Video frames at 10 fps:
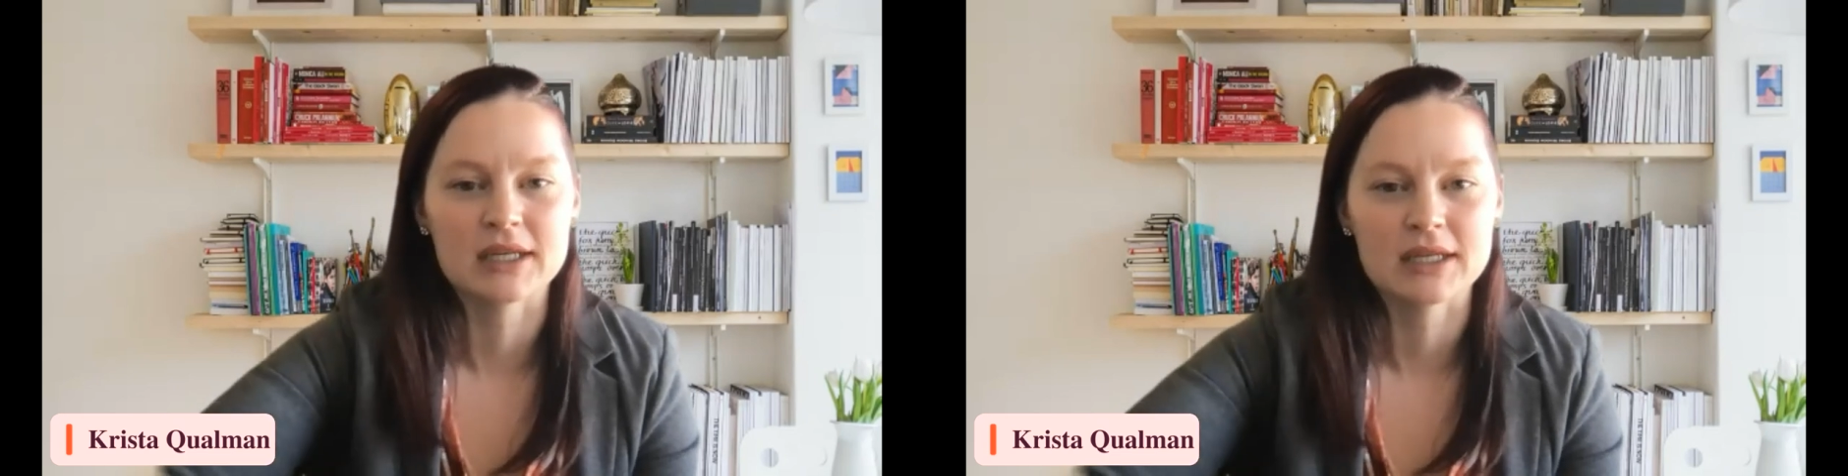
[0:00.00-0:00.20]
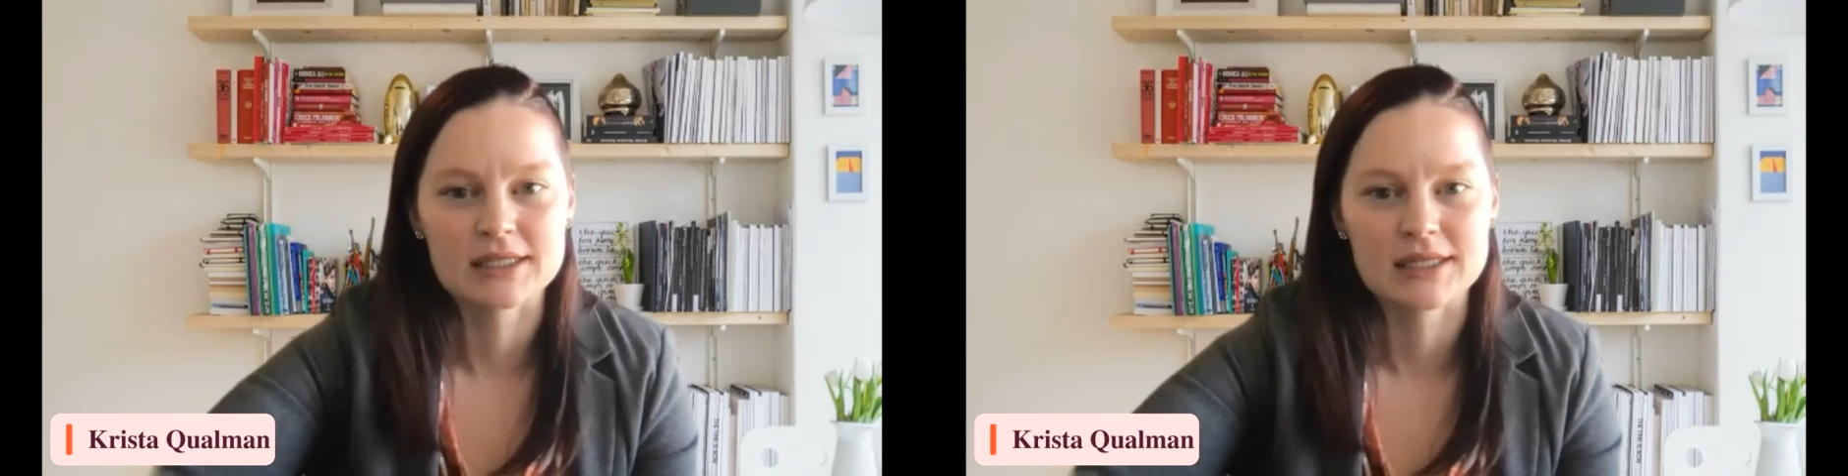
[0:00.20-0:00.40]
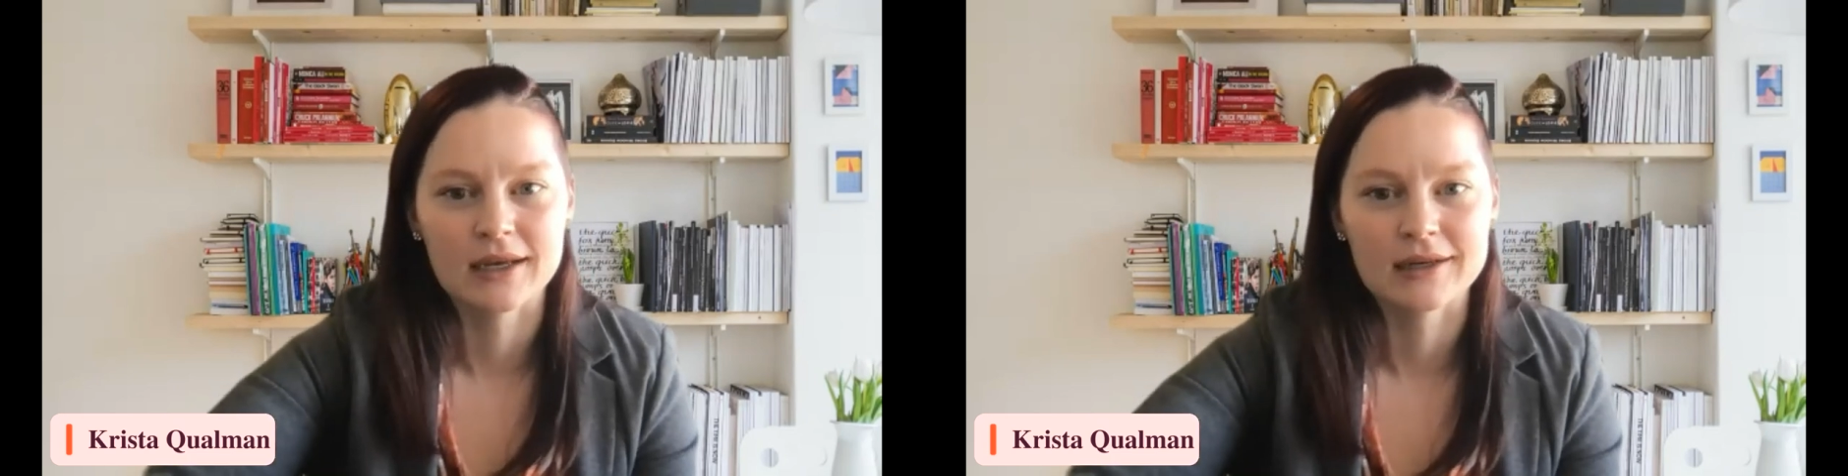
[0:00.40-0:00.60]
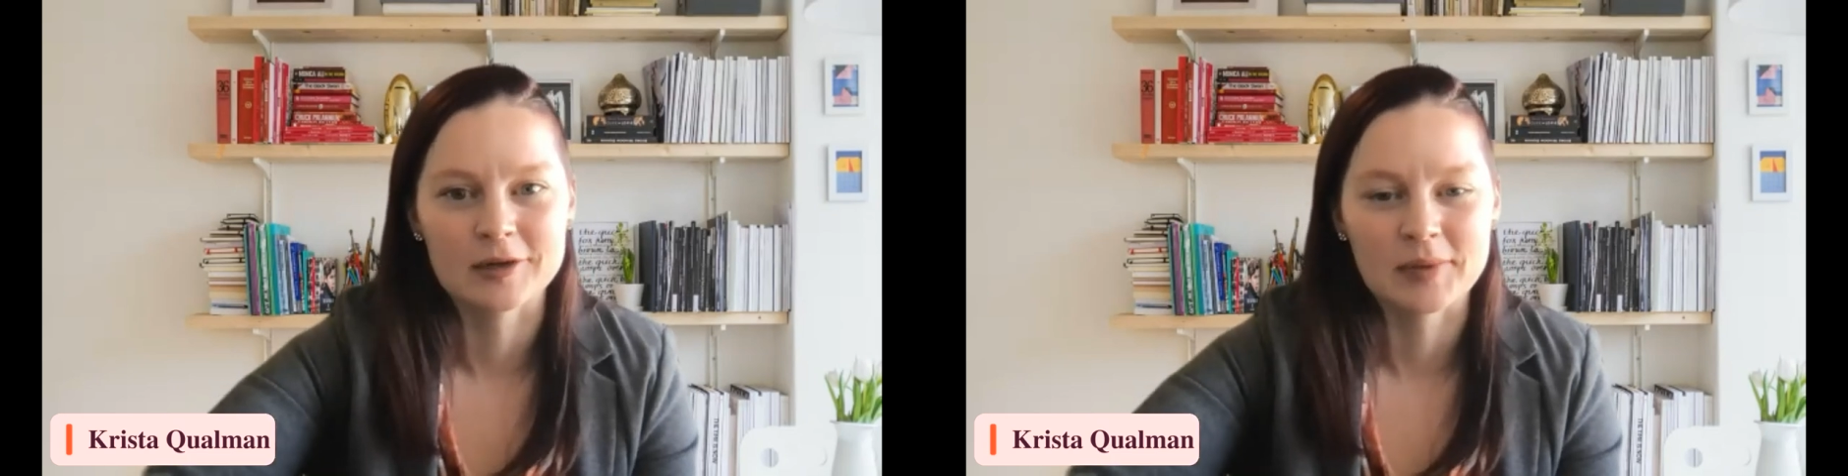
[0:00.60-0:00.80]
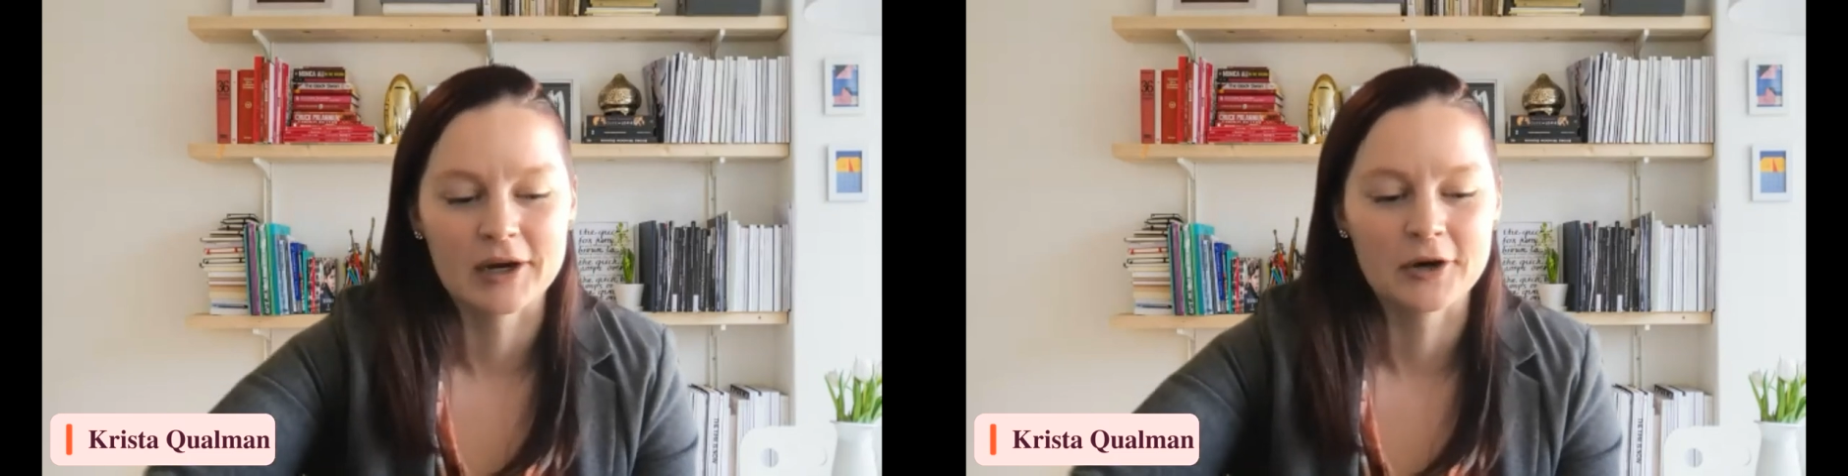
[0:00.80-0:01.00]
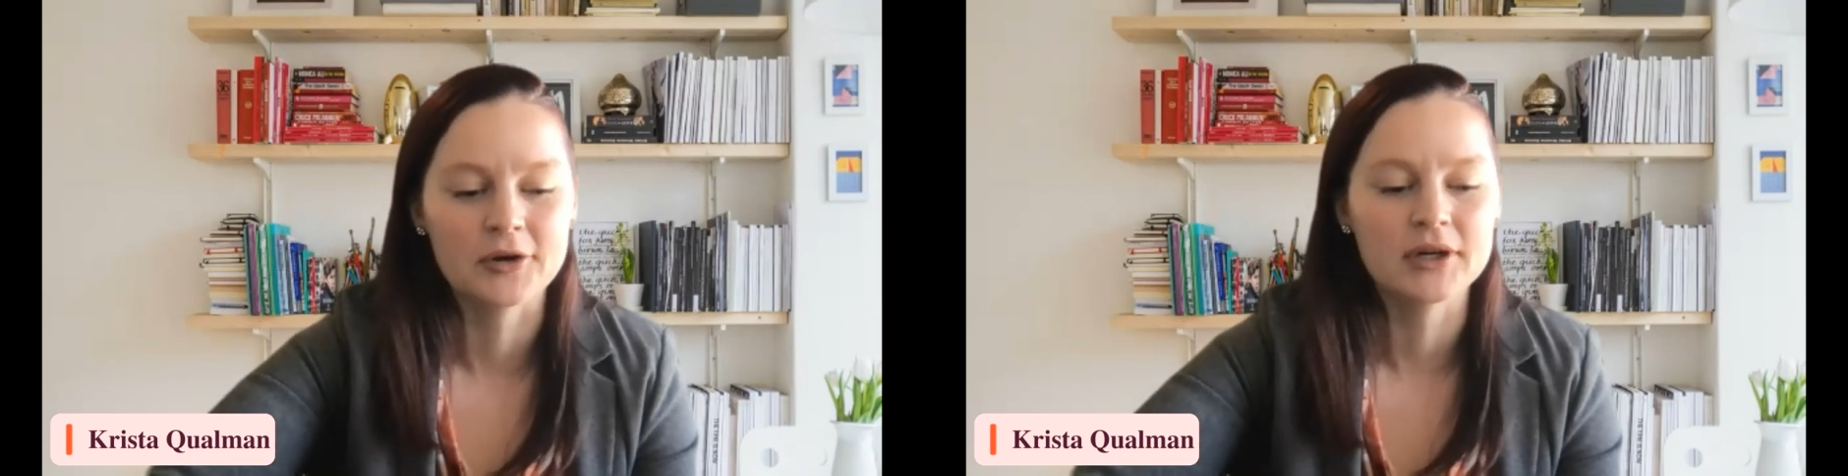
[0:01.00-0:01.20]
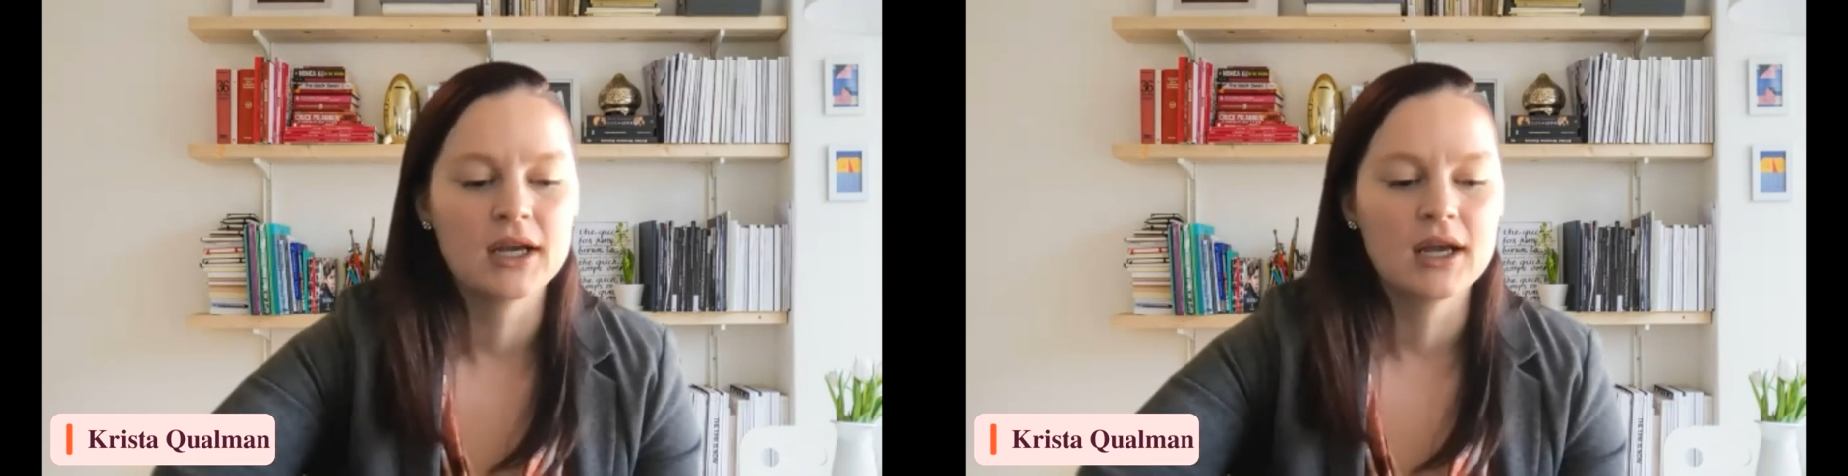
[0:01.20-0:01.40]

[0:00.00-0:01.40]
excited about.